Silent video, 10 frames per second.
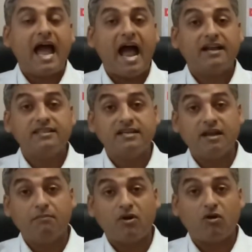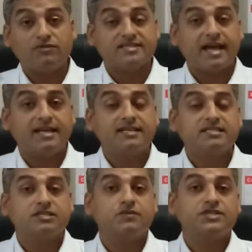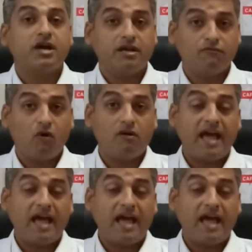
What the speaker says: and the number of the sinuses which are involved,